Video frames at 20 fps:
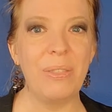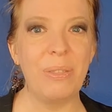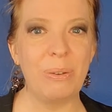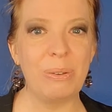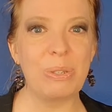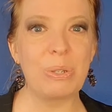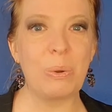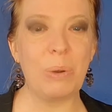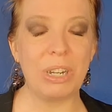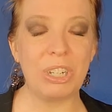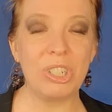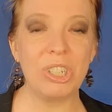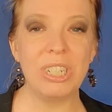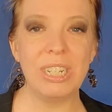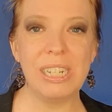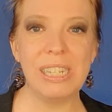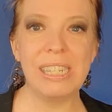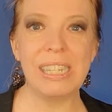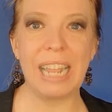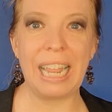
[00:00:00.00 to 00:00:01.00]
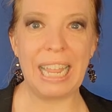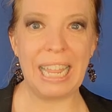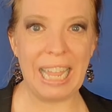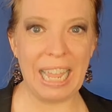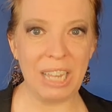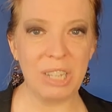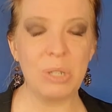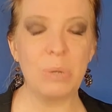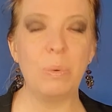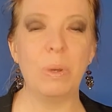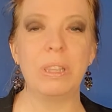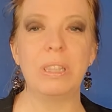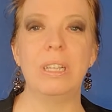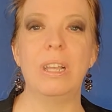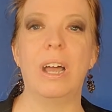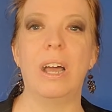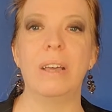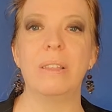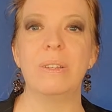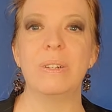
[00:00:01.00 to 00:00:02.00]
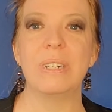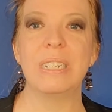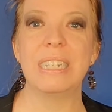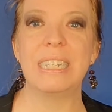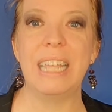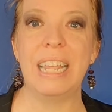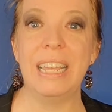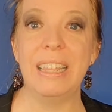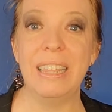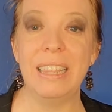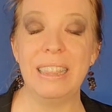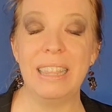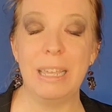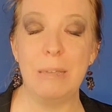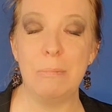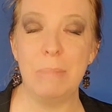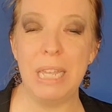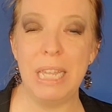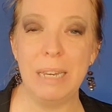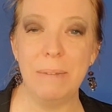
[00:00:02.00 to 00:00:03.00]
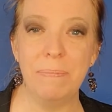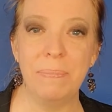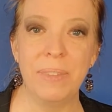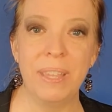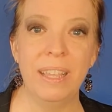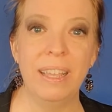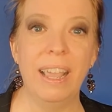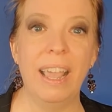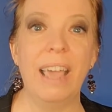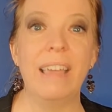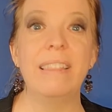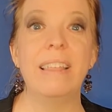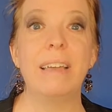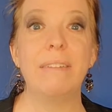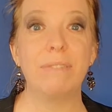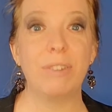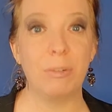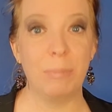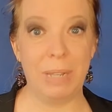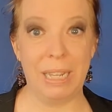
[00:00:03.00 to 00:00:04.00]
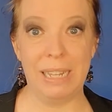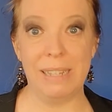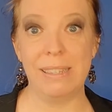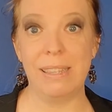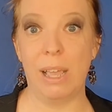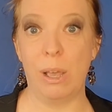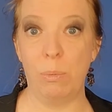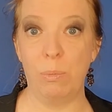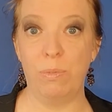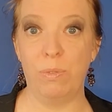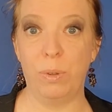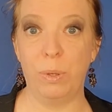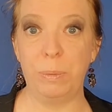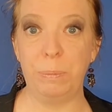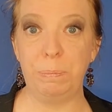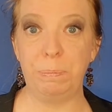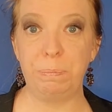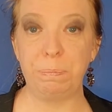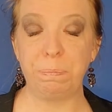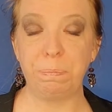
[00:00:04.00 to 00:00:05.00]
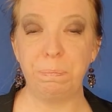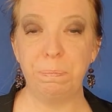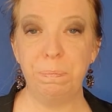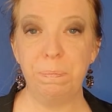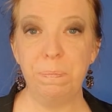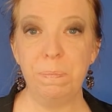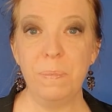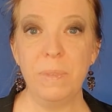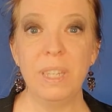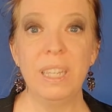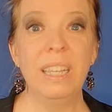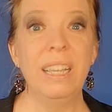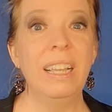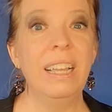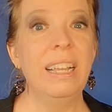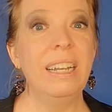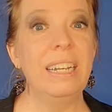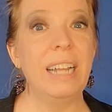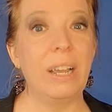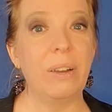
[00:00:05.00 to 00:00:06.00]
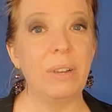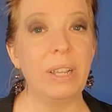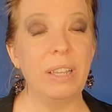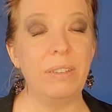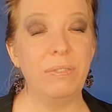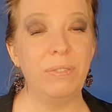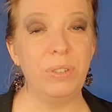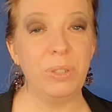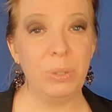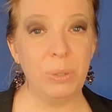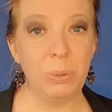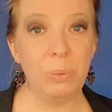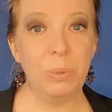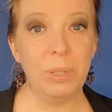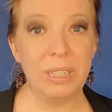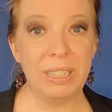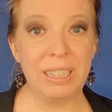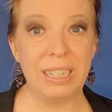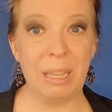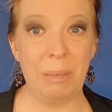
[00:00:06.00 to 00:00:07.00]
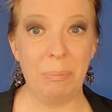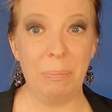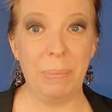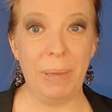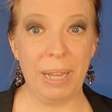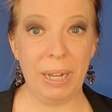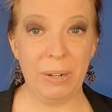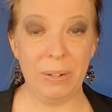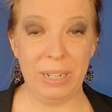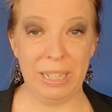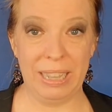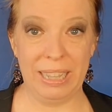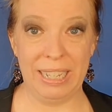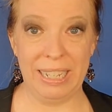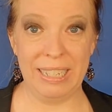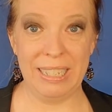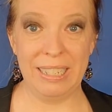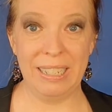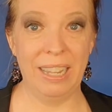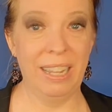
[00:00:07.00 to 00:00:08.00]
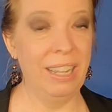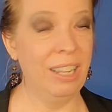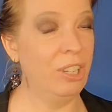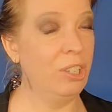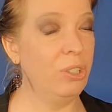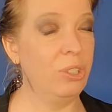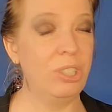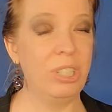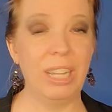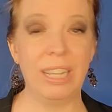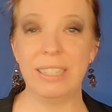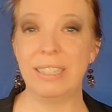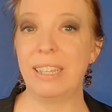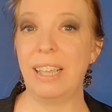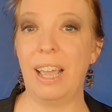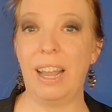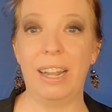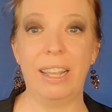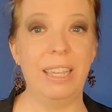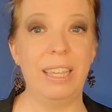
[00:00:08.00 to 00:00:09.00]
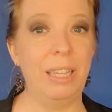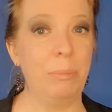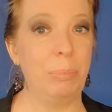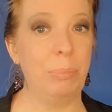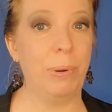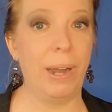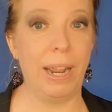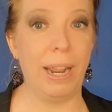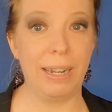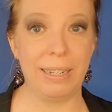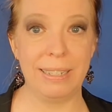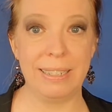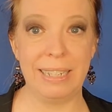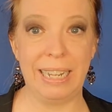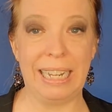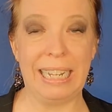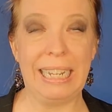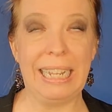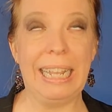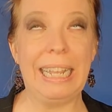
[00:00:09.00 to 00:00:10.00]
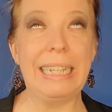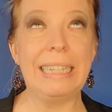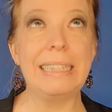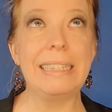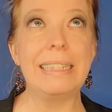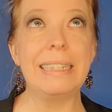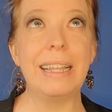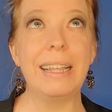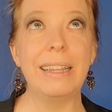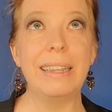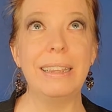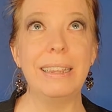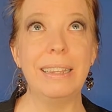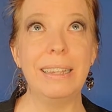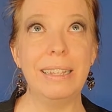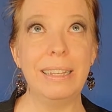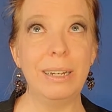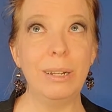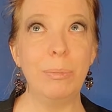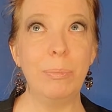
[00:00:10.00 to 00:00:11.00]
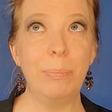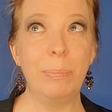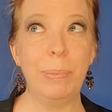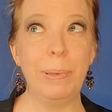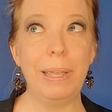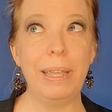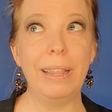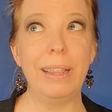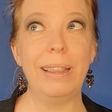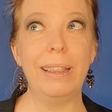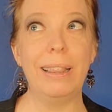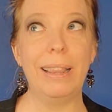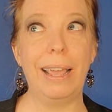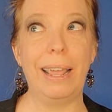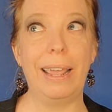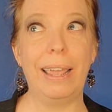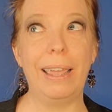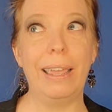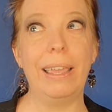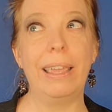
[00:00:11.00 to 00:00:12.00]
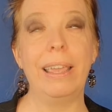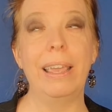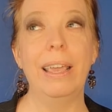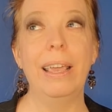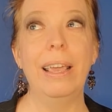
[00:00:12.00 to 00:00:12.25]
those questions and get to what the authors say that they mean? And that for me is helpful. Now, if you want to get better at this, you just got to keep practicing. It's a little bit like